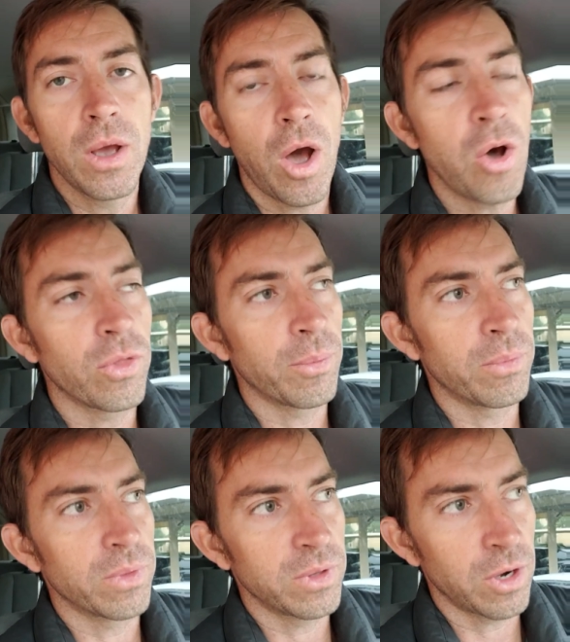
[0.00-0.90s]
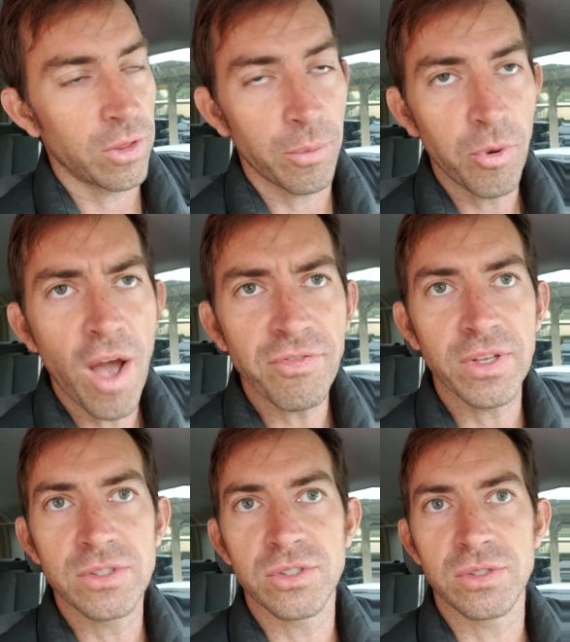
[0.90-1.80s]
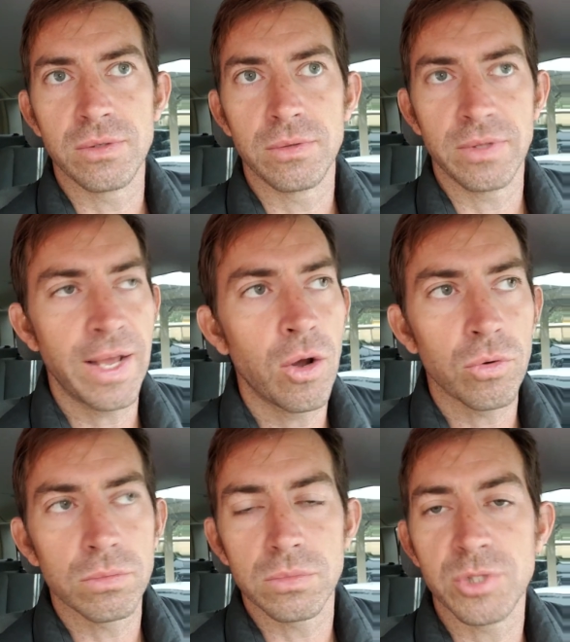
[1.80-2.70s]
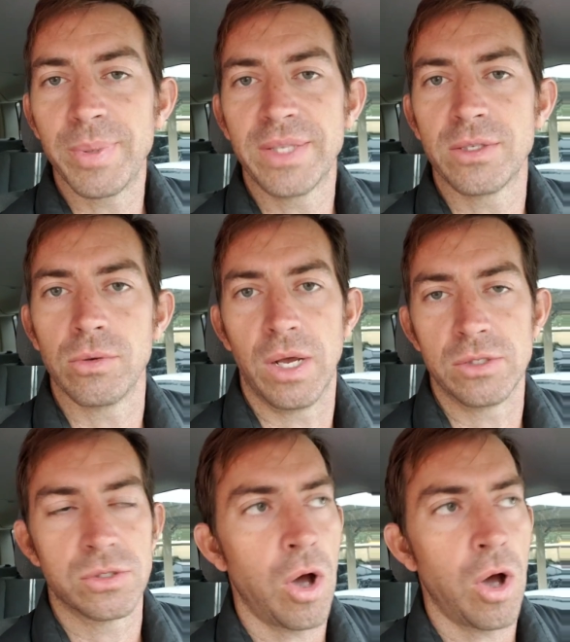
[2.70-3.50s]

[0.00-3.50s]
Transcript: the prophets, they don't speak to us.